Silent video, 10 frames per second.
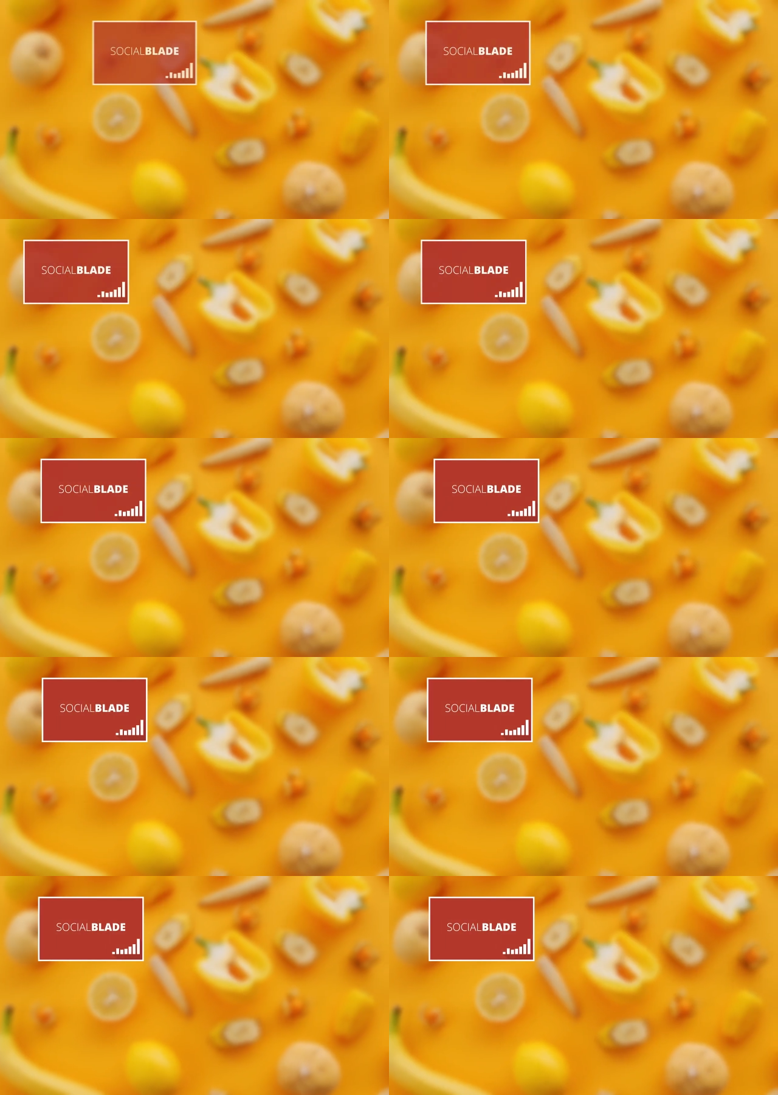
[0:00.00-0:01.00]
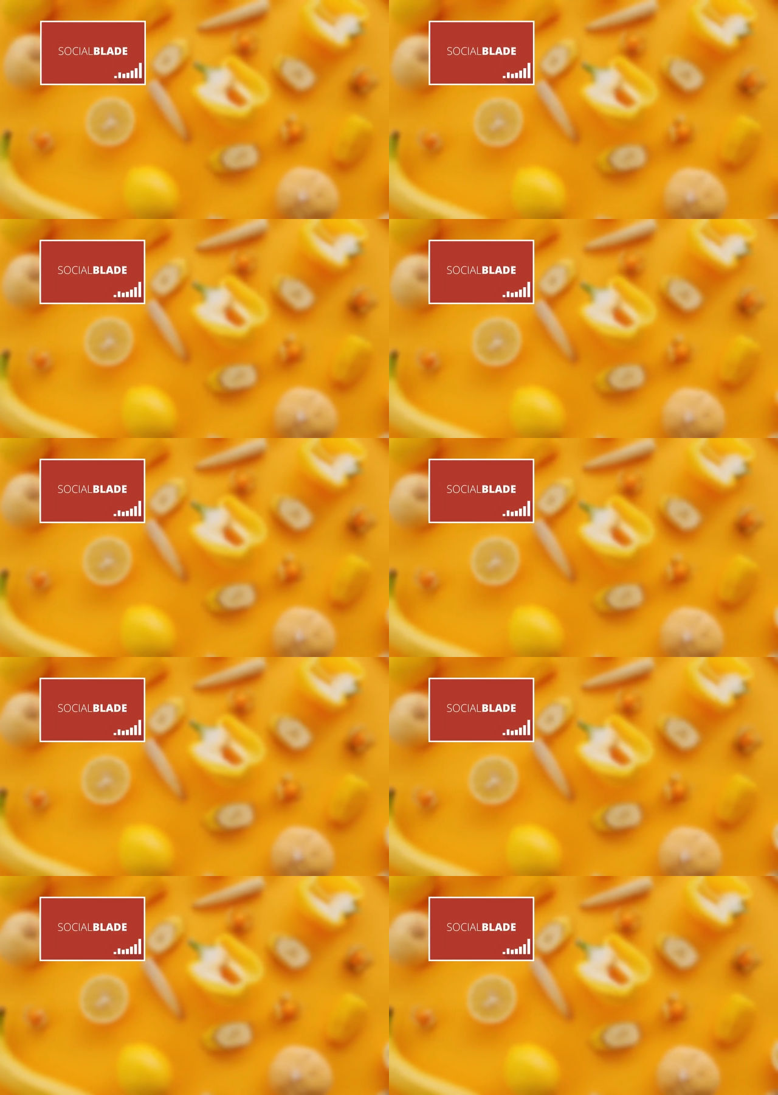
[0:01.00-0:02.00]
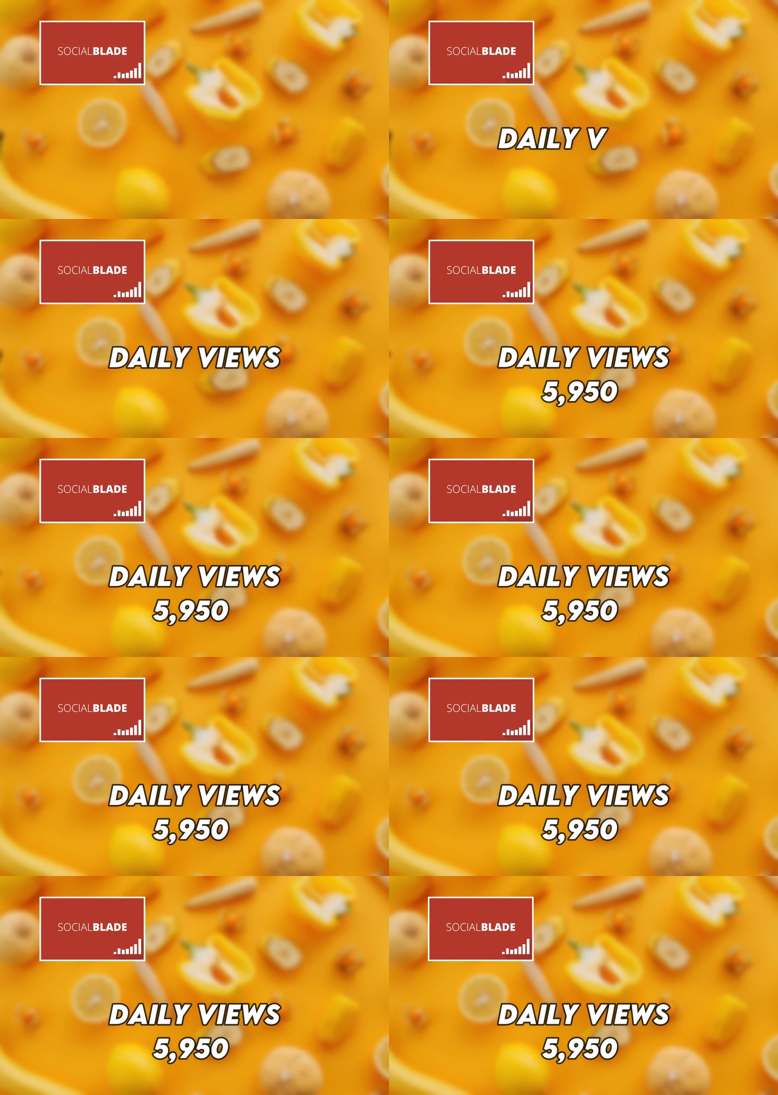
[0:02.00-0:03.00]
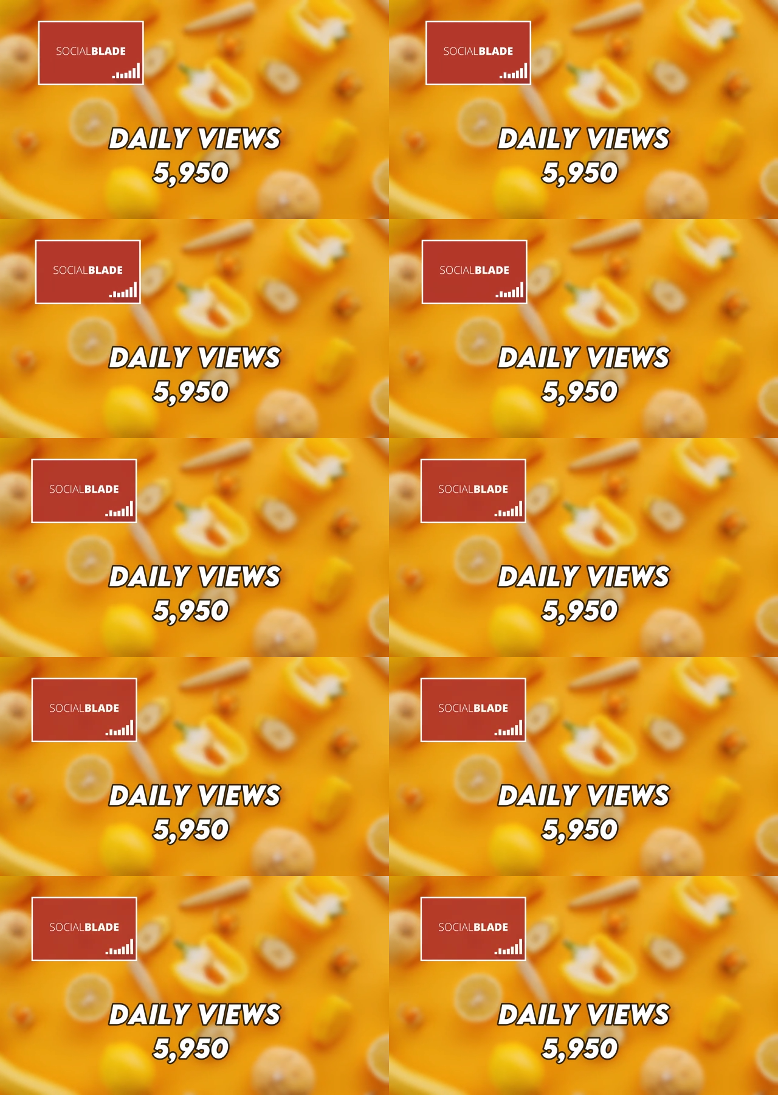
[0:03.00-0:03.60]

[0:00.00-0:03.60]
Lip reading: Nobody's mouth can be seen.